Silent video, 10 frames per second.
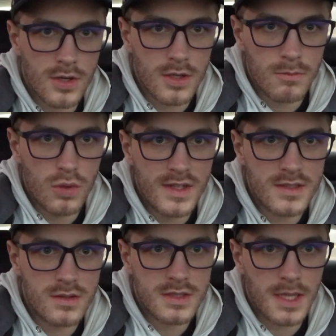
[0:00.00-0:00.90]
movies
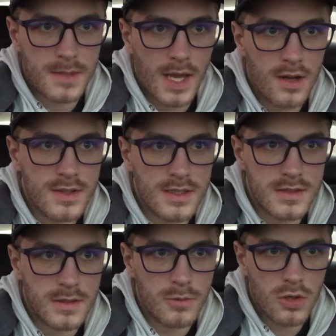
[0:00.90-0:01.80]
do subtitles in a
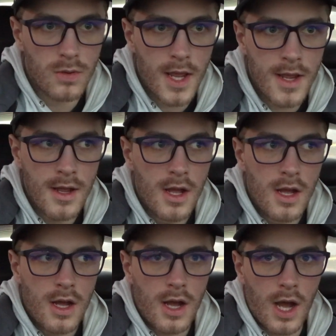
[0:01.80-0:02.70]
similar way,
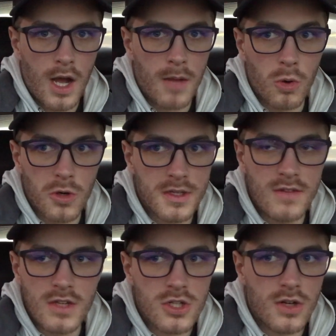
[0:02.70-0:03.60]
or
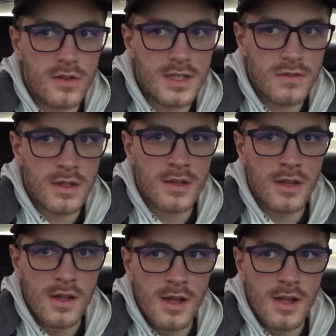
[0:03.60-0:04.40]
TV shows even,